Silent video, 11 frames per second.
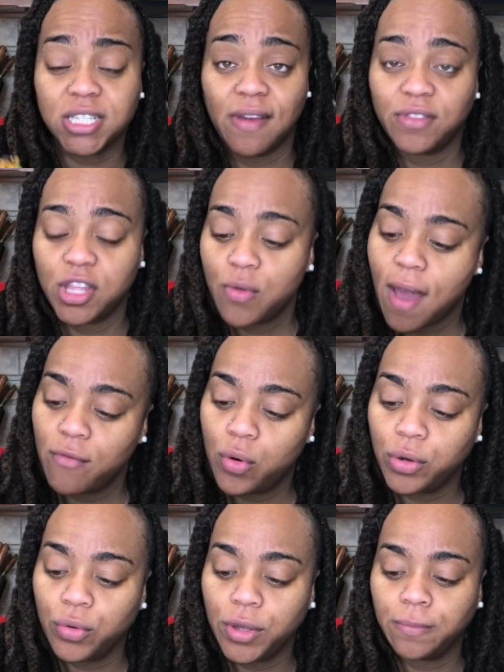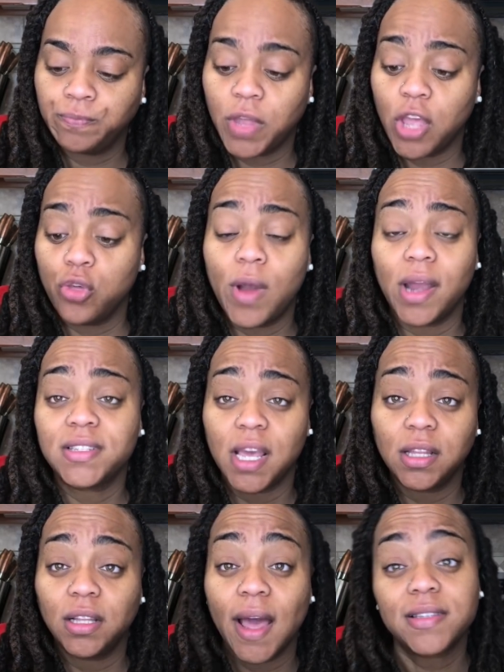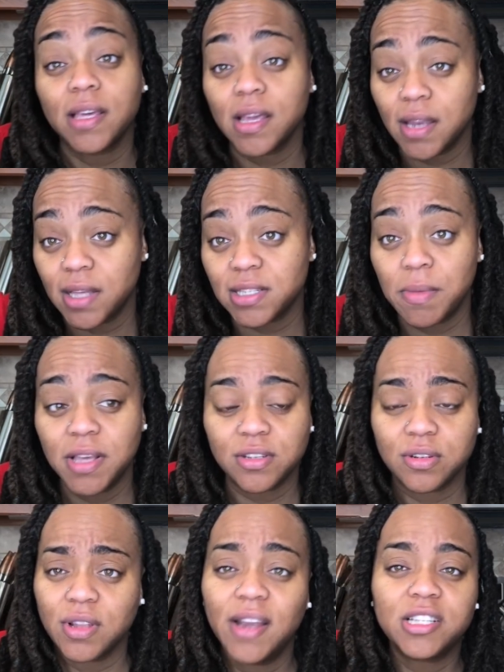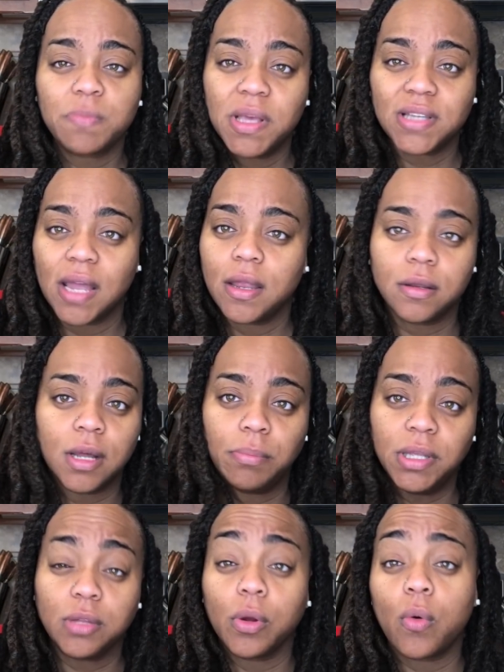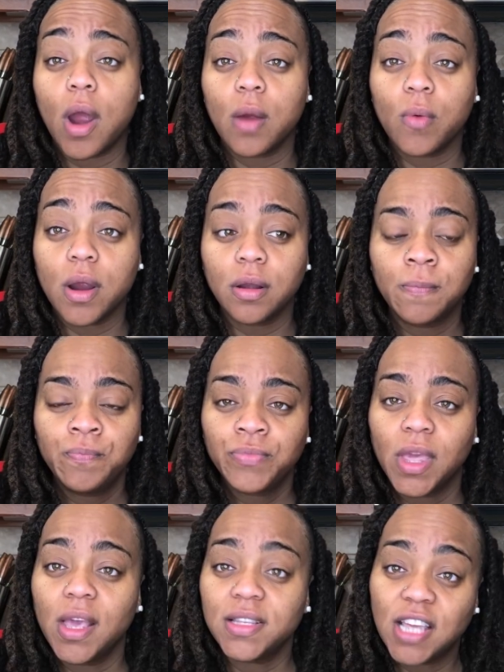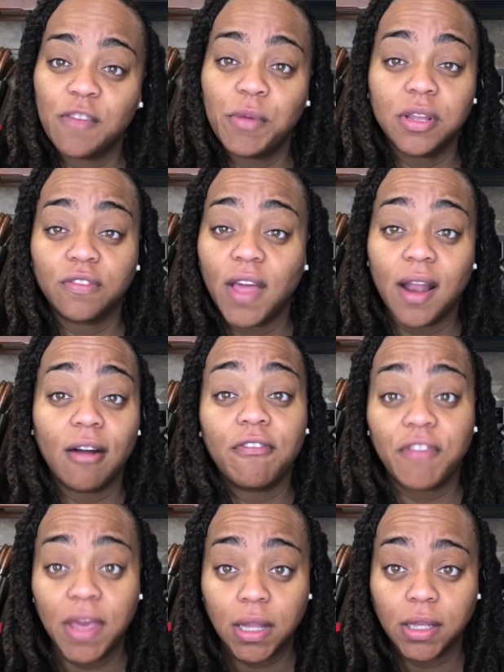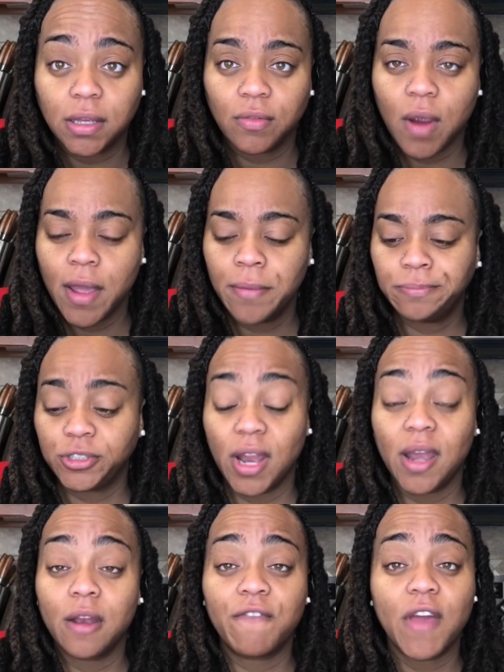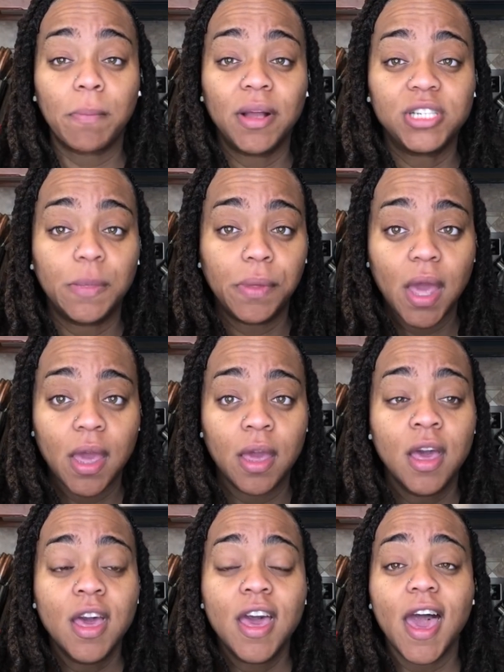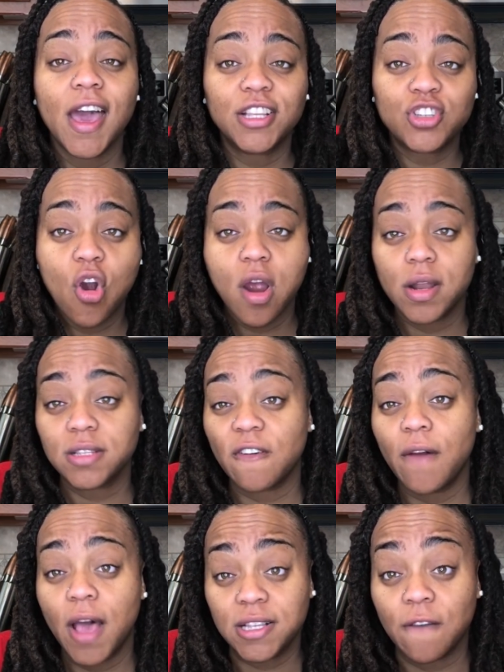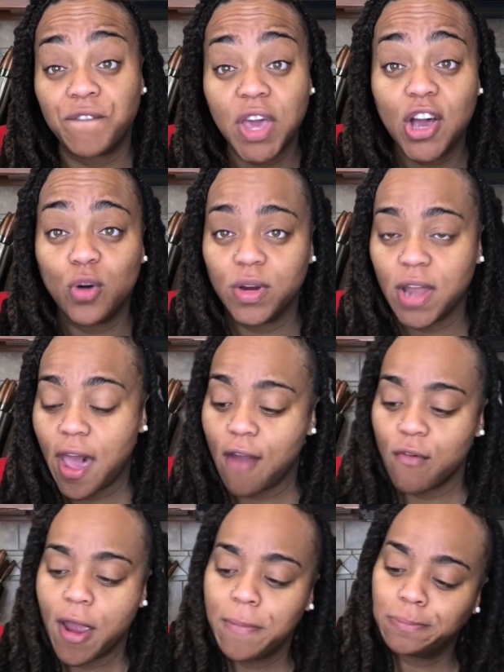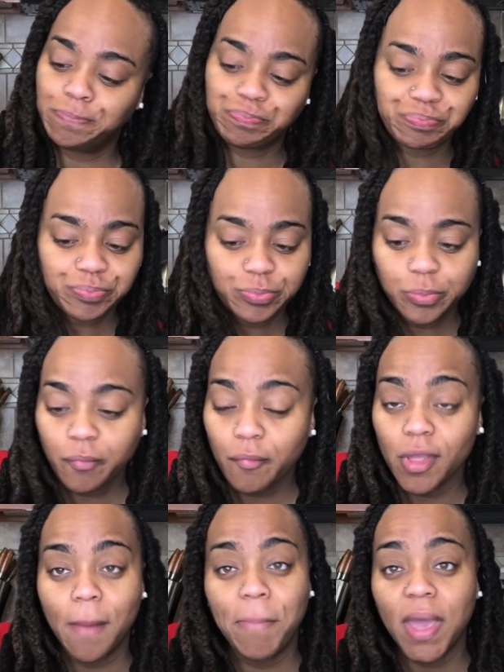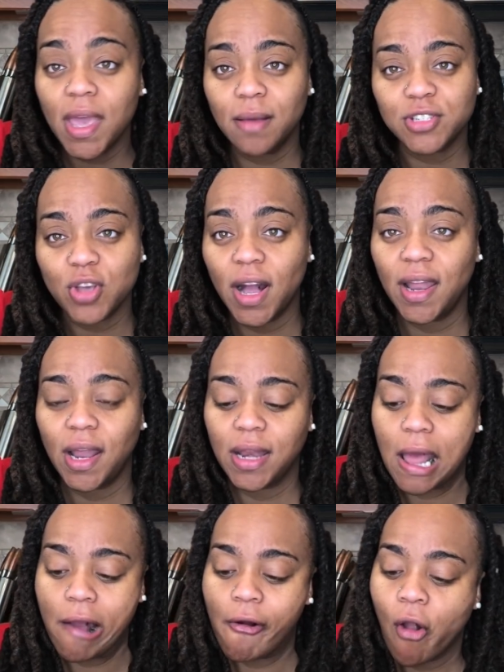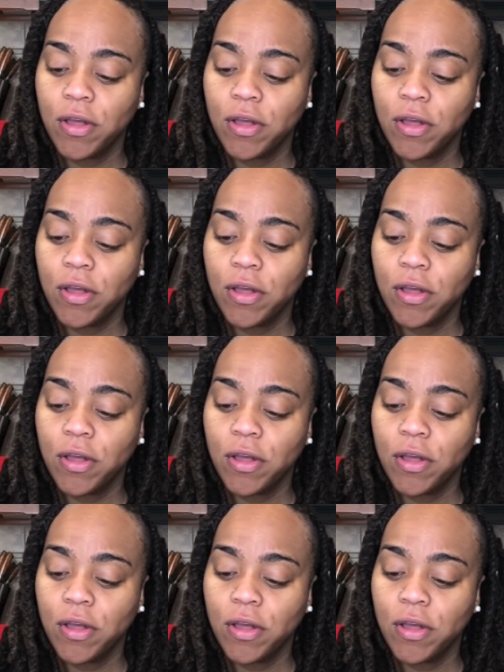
of everything you have going on, and you got to take the class again next semester. So that just means I didn't complete the required work instead of me just flat out failing, right? So that didn't affect my GPA as hard as a fail would have, right? Bam. So I got out of that.